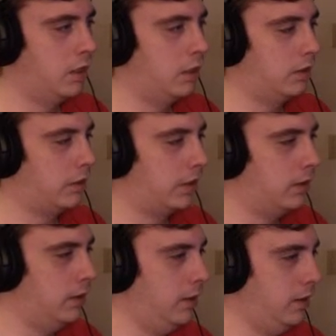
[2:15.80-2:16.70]
Okay.
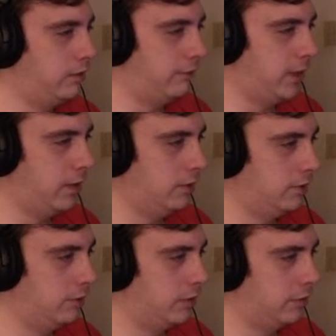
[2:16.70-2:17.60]
You're divine.
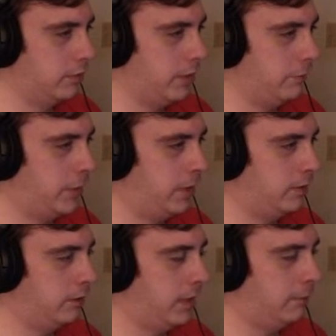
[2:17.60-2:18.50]
Do you know her, Grandpa?
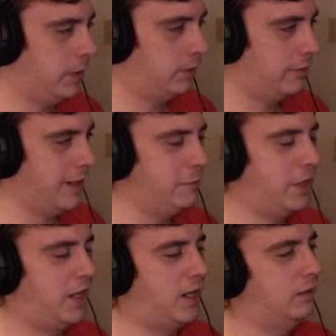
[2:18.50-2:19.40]
Grandma?
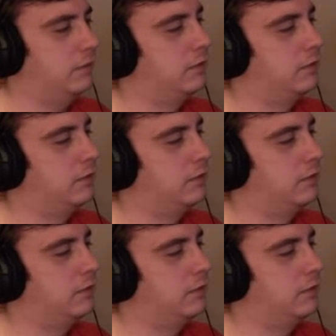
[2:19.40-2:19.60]
Grandpa?